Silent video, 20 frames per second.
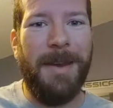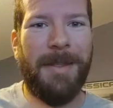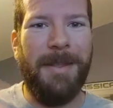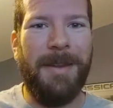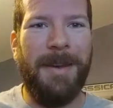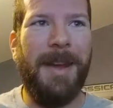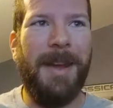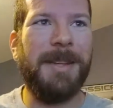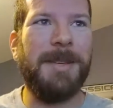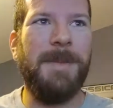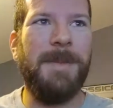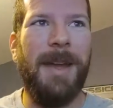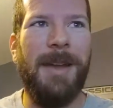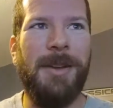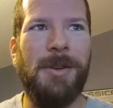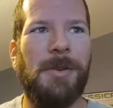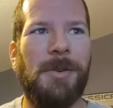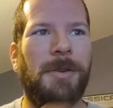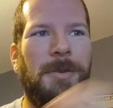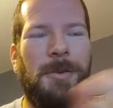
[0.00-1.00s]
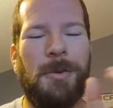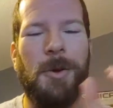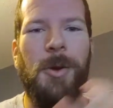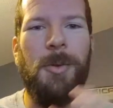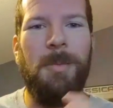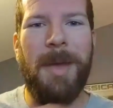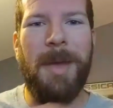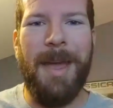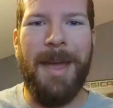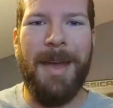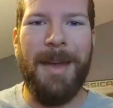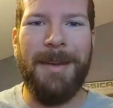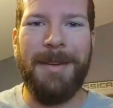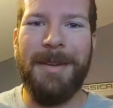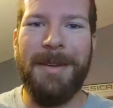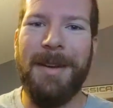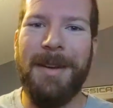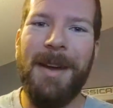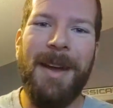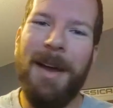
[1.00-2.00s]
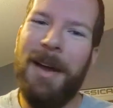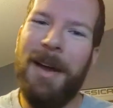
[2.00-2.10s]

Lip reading: in the next man, you're a grown man,